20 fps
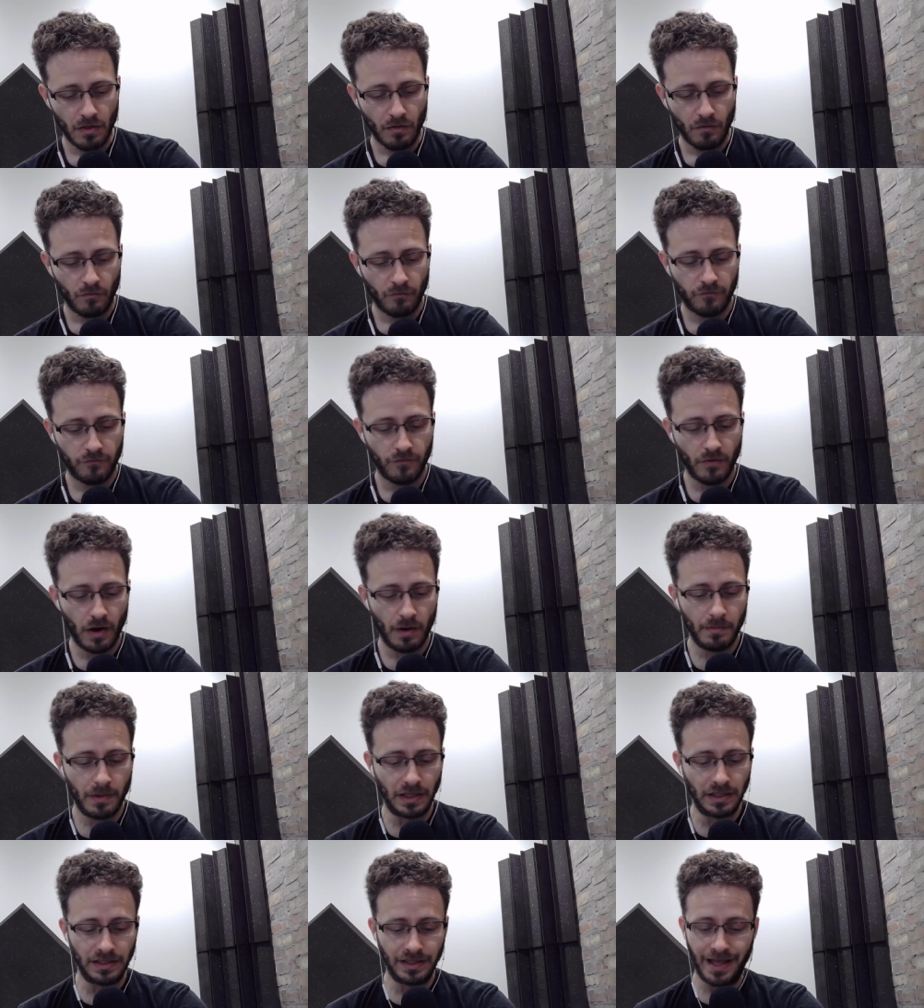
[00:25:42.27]

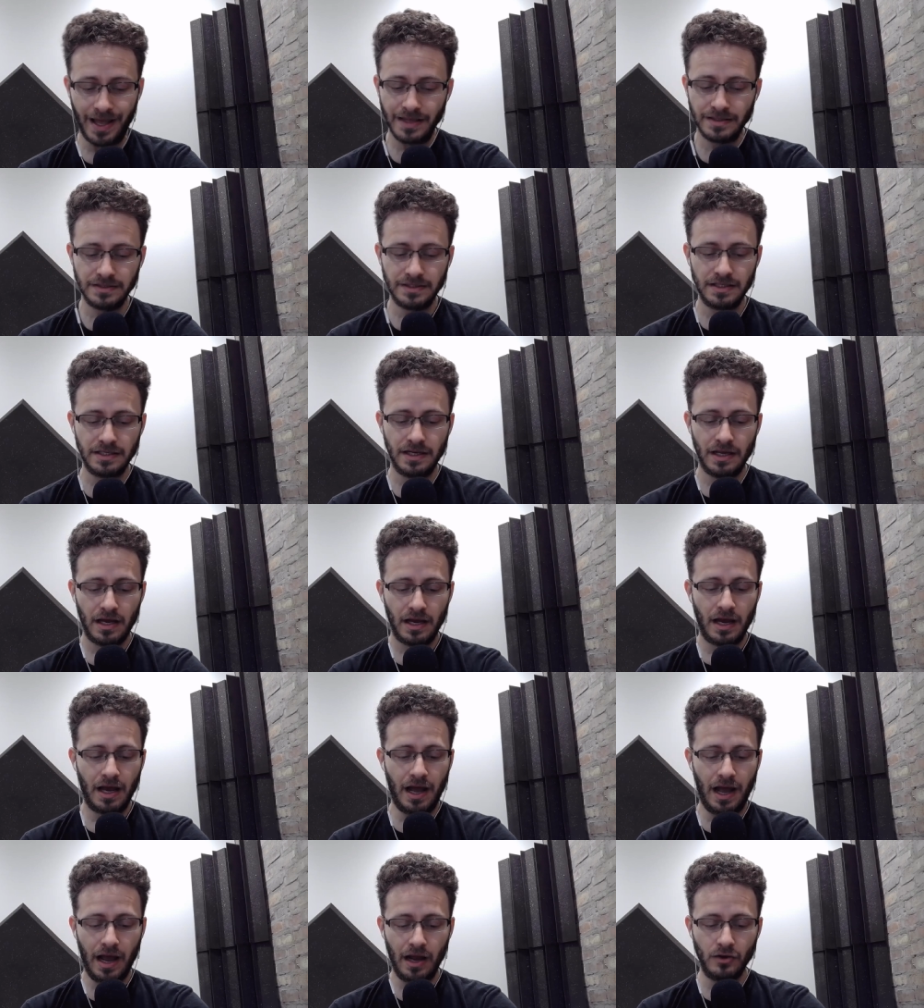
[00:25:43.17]
From Latin,
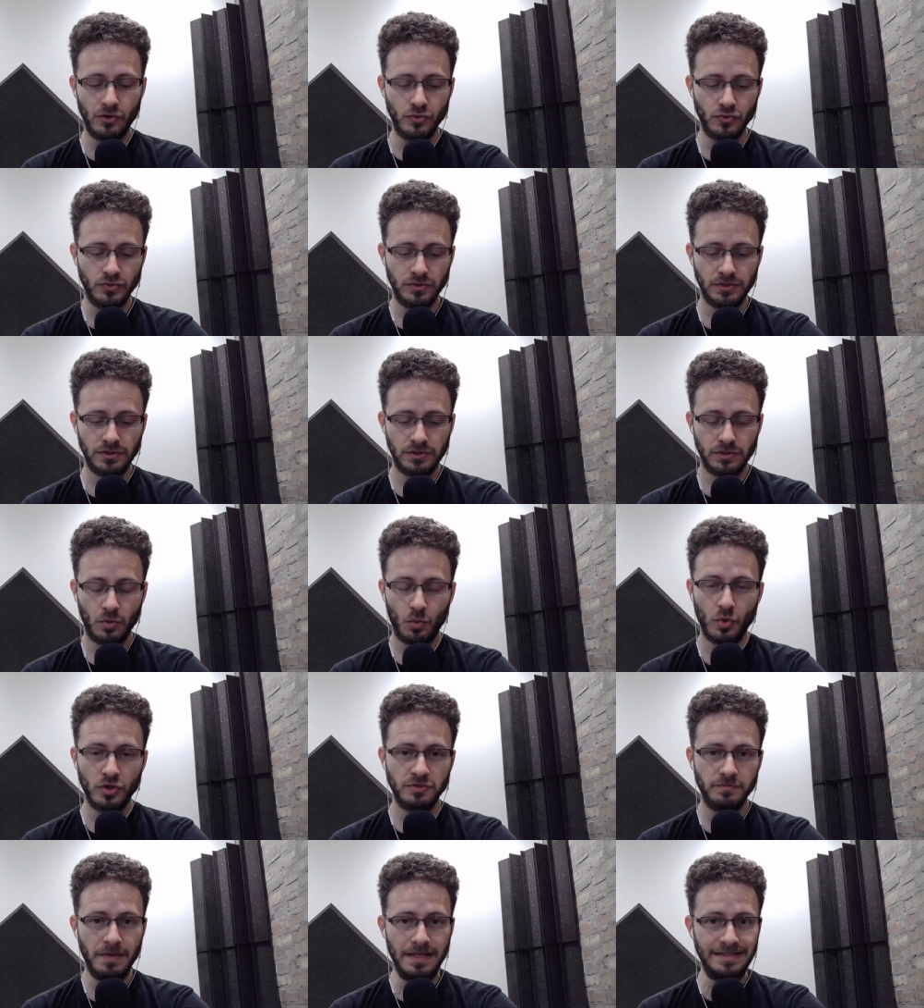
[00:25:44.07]
acus,
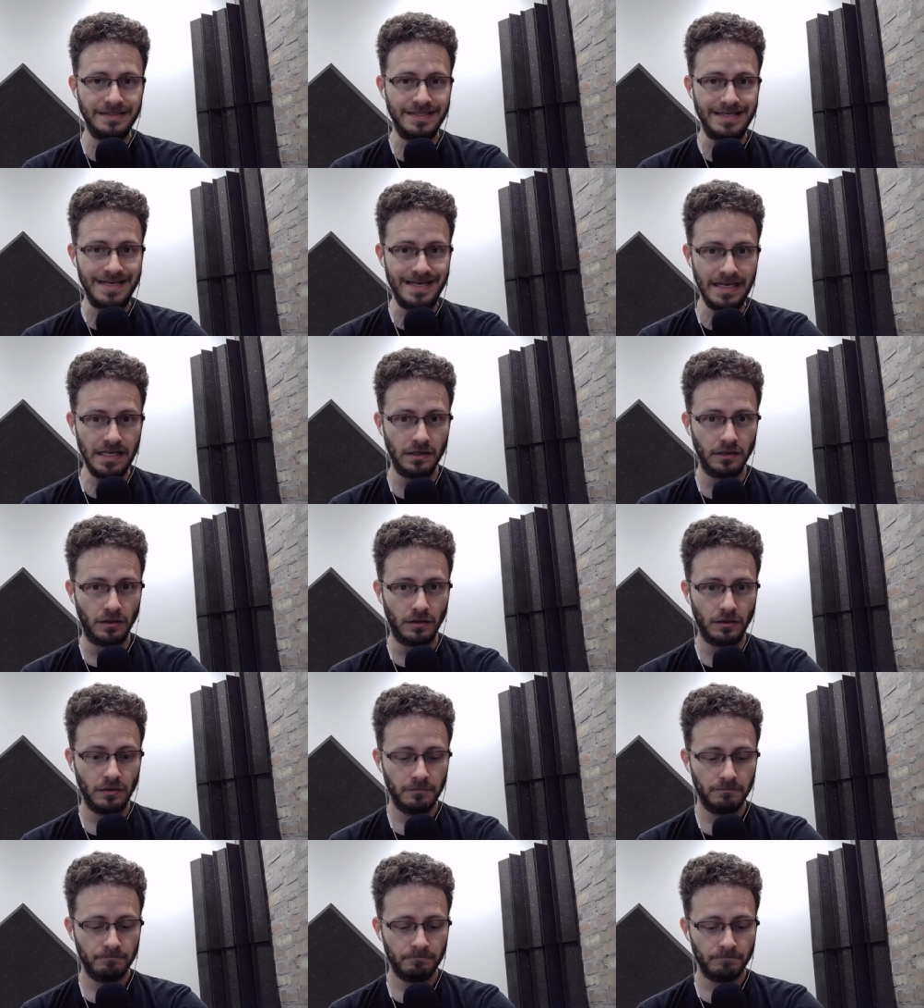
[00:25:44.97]
which means
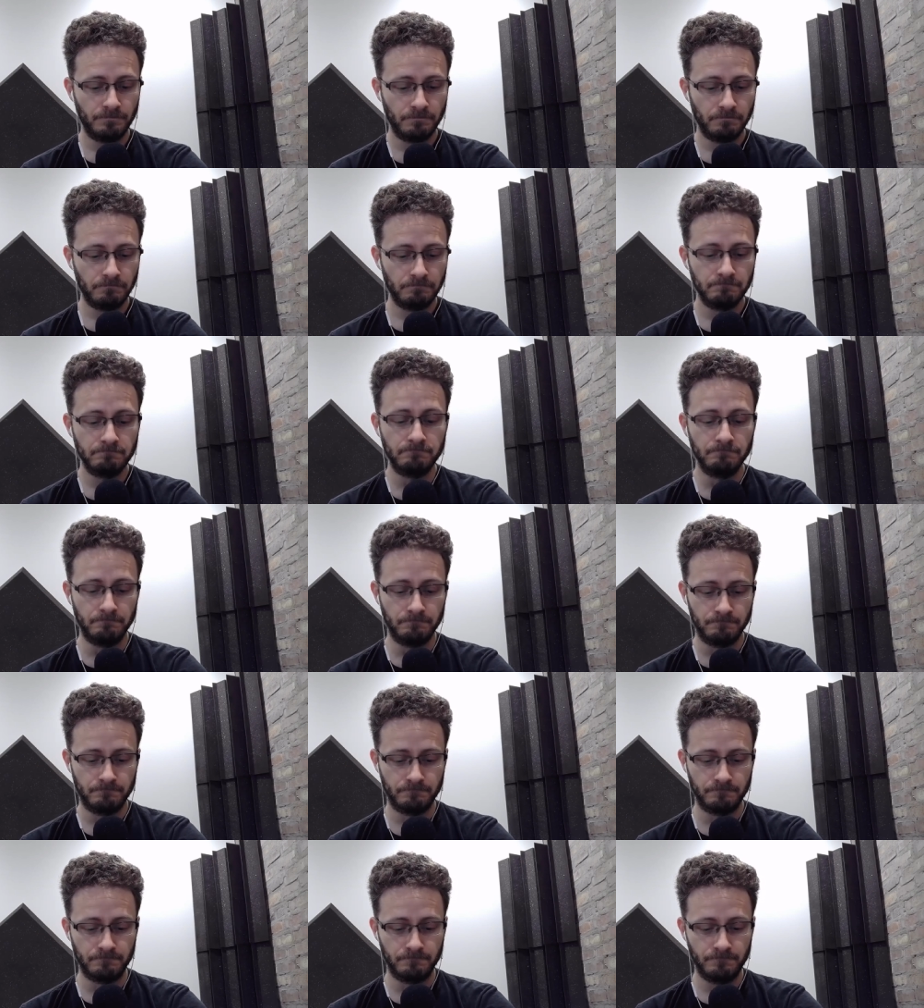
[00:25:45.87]
needle.
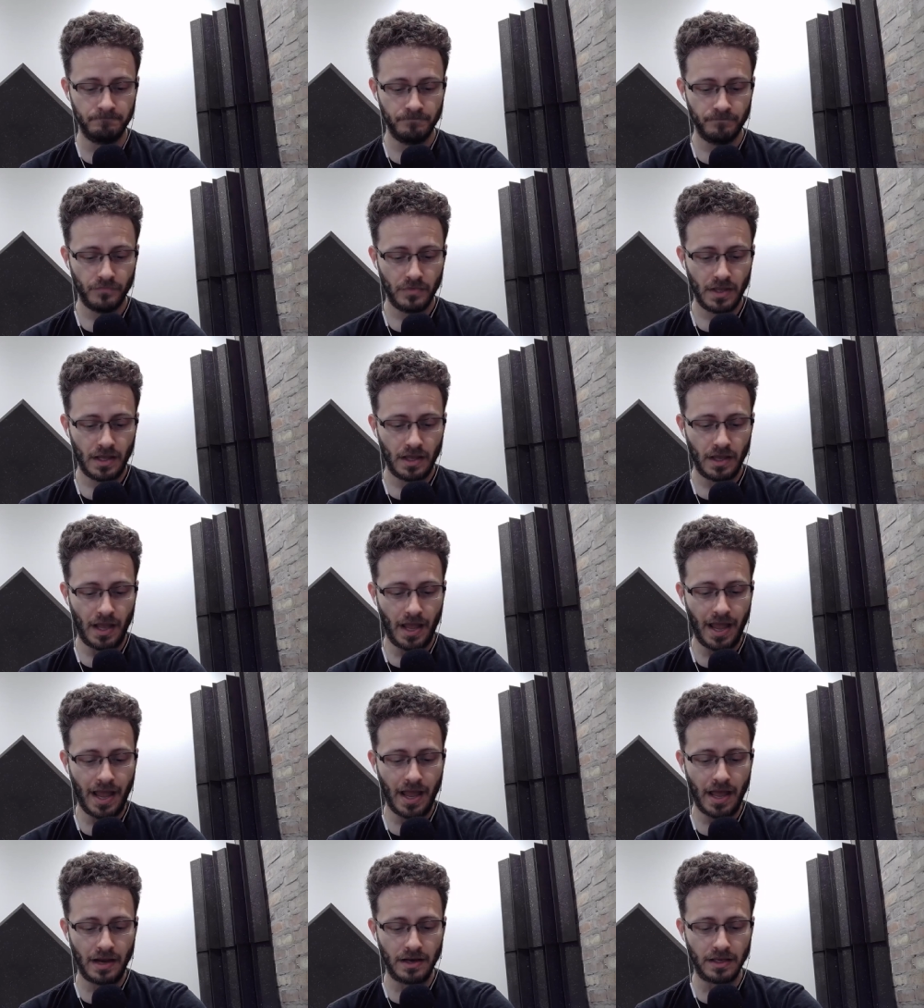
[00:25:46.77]
Mm-hmm.
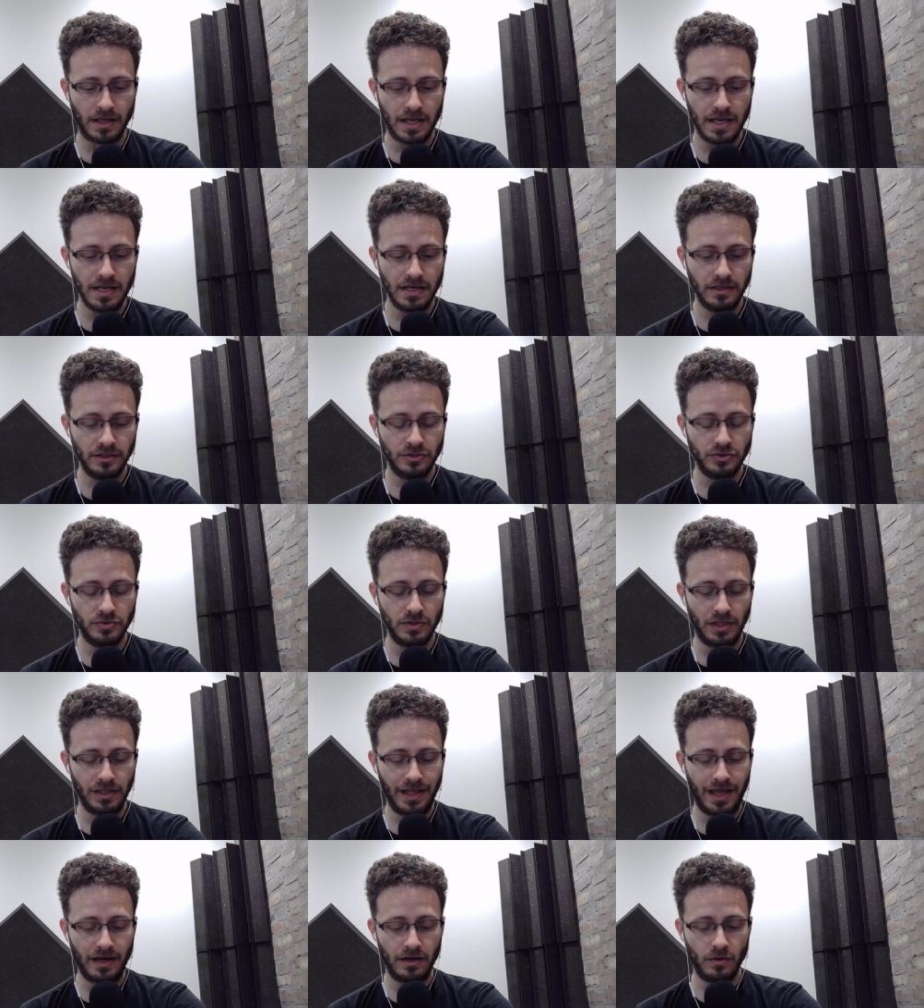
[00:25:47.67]
And akin to
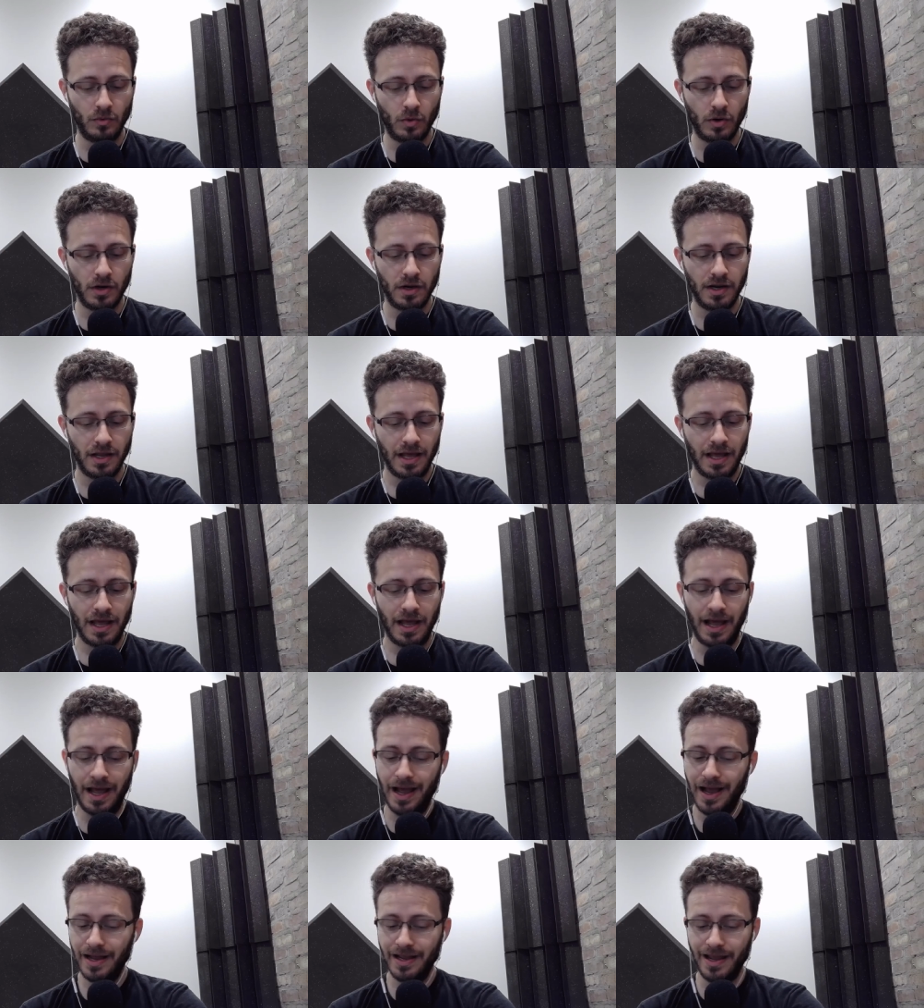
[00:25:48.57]
the Latin word
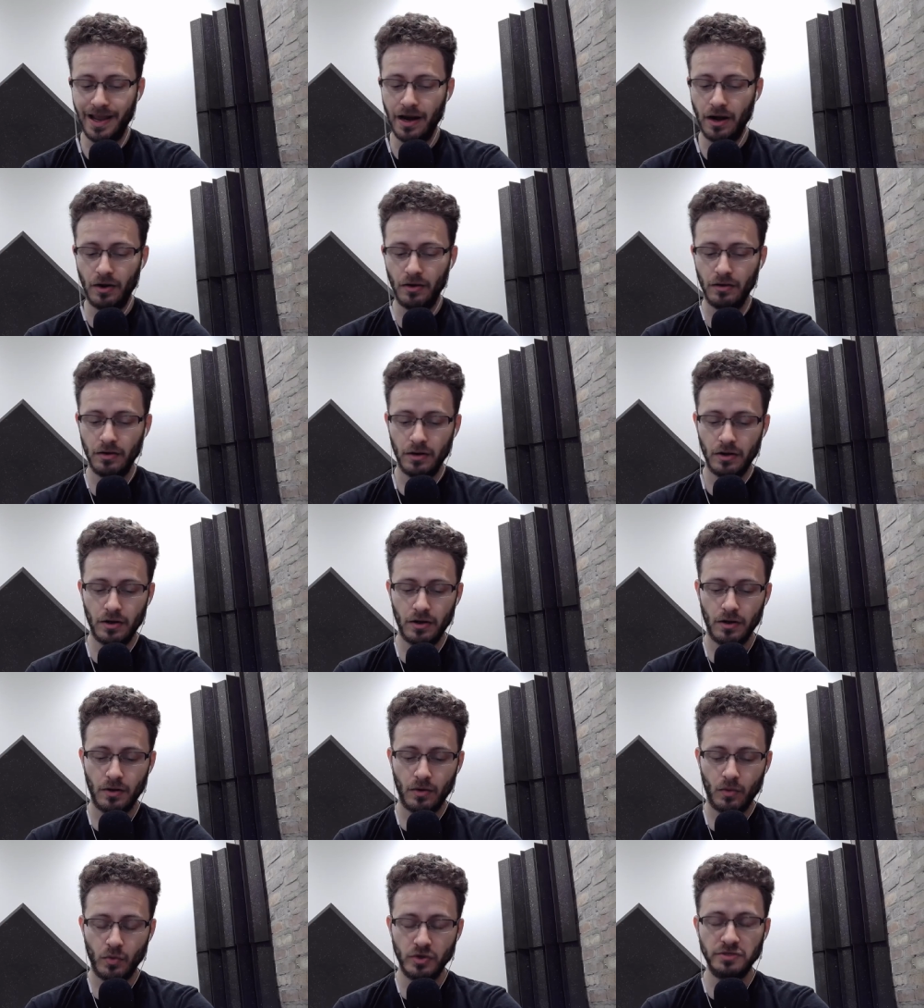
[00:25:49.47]
acer,
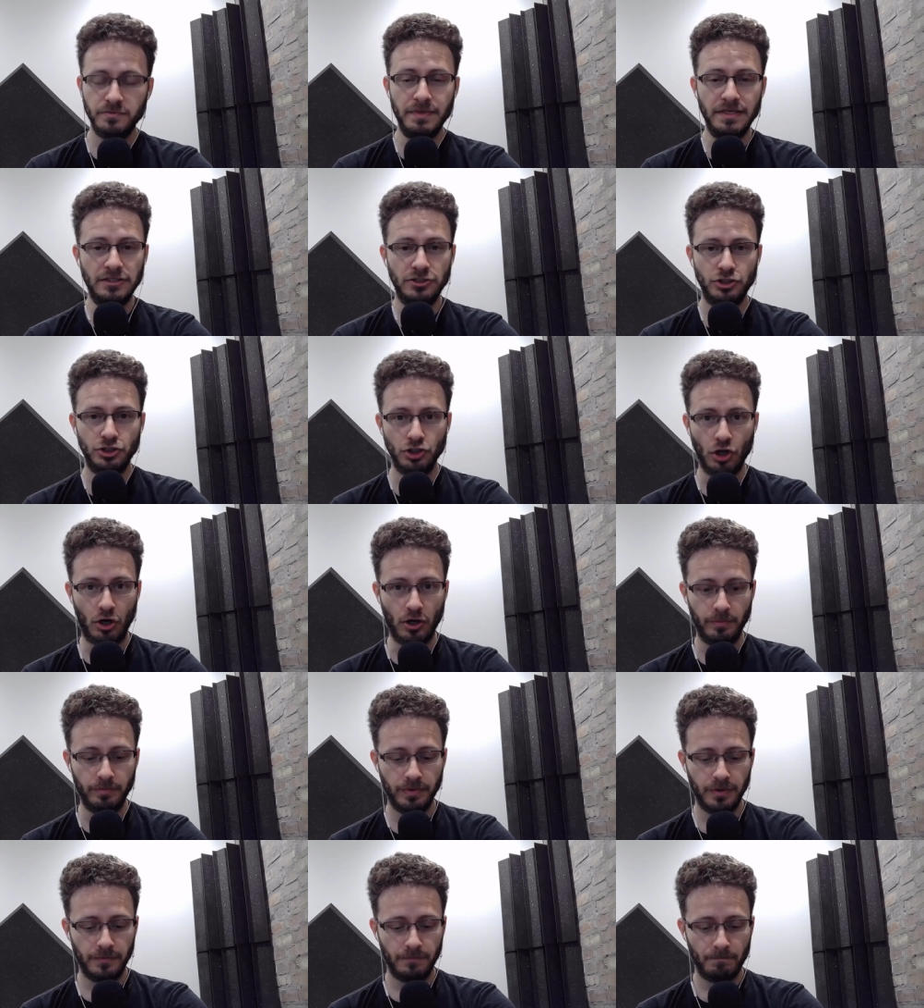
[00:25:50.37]
which means sharp.